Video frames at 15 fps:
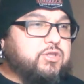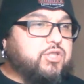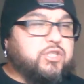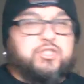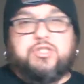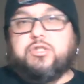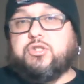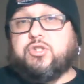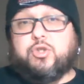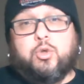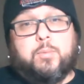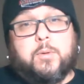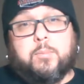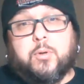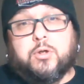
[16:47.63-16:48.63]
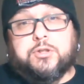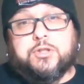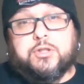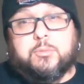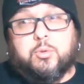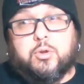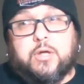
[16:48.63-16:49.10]
Just super
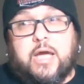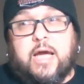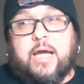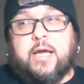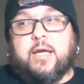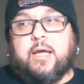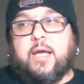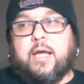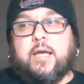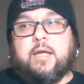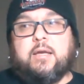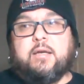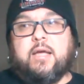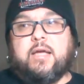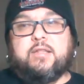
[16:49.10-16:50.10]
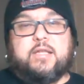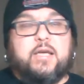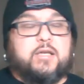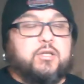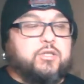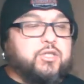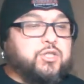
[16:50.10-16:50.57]
personable guy. And at
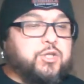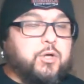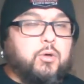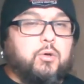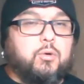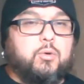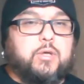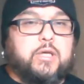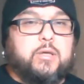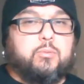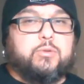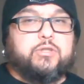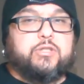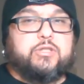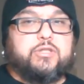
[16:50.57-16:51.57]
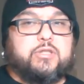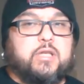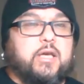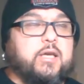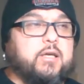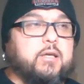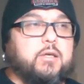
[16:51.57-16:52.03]
the end of the show, he was just
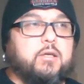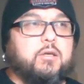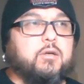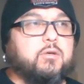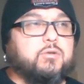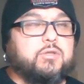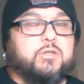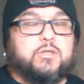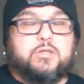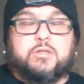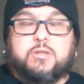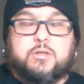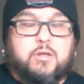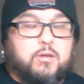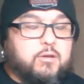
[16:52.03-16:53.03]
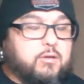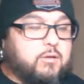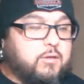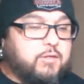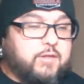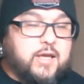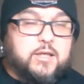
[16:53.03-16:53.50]
like, you know,
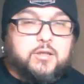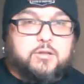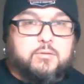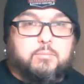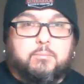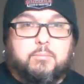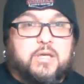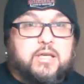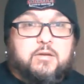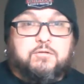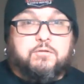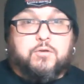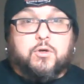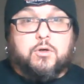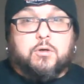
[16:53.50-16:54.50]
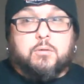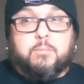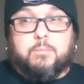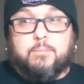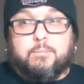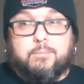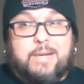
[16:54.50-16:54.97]
thanked me for
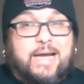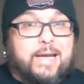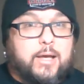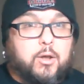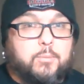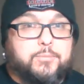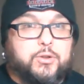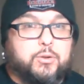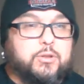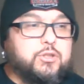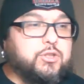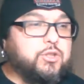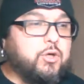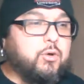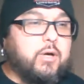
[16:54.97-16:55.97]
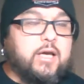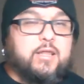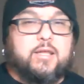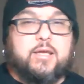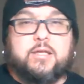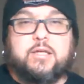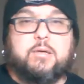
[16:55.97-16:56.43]
my help during the show. I
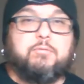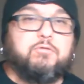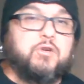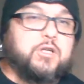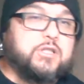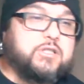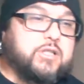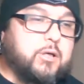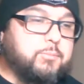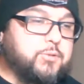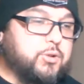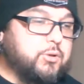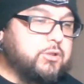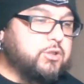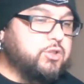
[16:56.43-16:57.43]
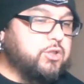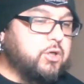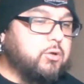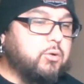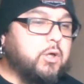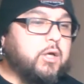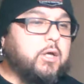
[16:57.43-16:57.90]
thanked him for his help during the
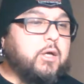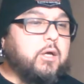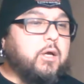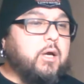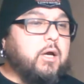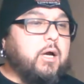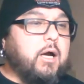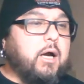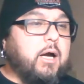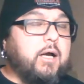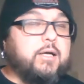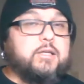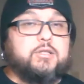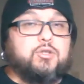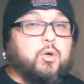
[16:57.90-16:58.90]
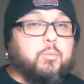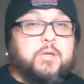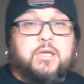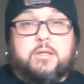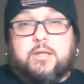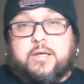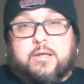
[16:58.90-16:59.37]
show. He told
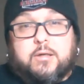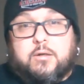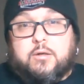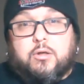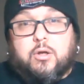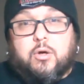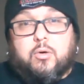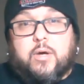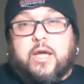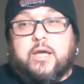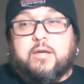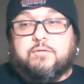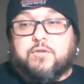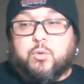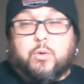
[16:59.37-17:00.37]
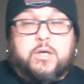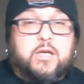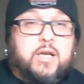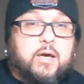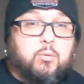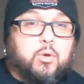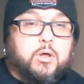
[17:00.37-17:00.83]
me like, you know, hey, if you want
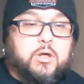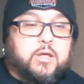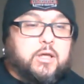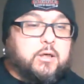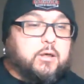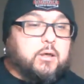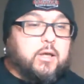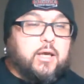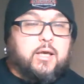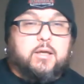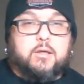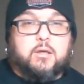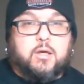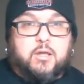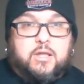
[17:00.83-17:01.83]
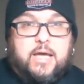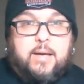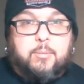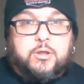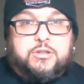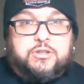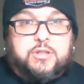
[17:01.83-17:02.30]
to network and
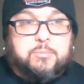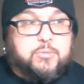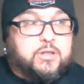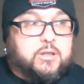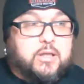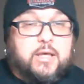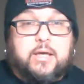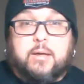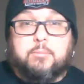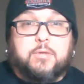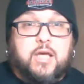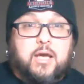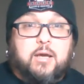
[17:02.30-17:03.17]
collab on something, like I'm